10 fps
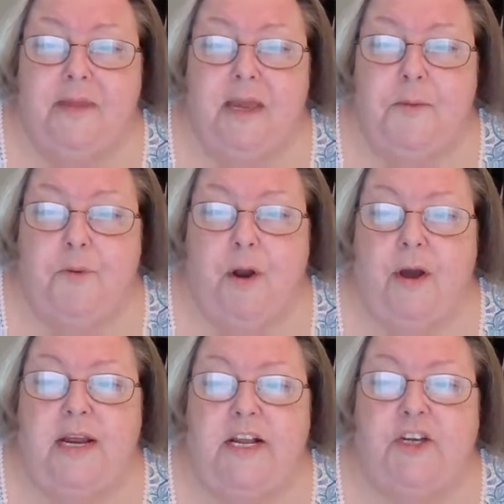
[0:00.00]
He
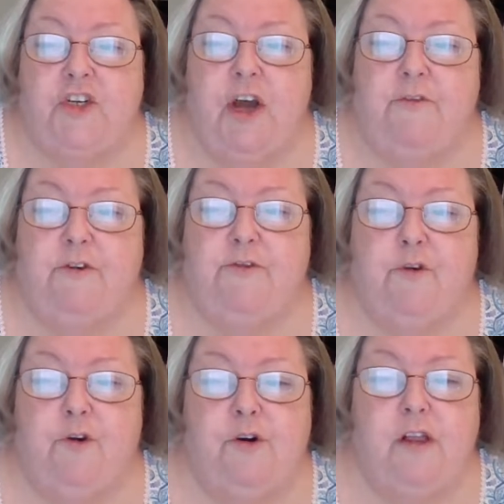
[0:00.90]
brought each
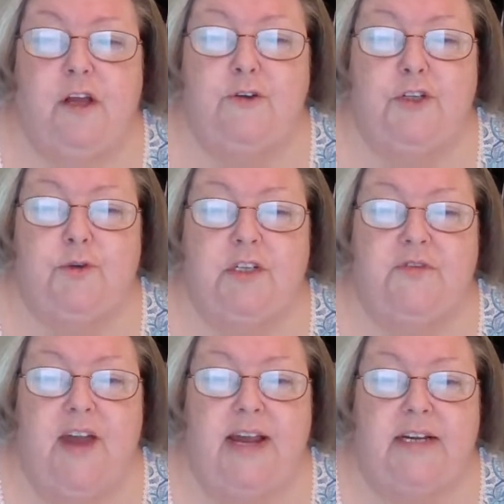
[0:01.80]
shovelful close to his
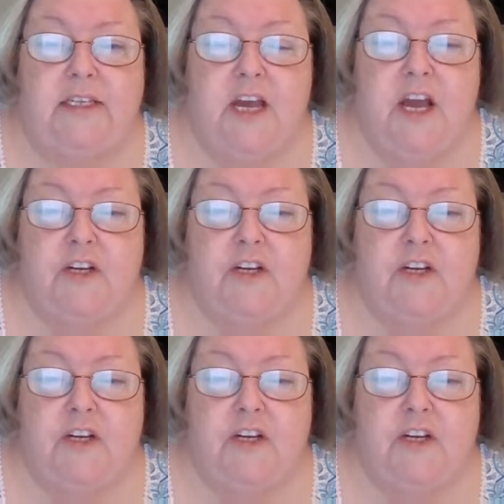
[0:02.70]
face,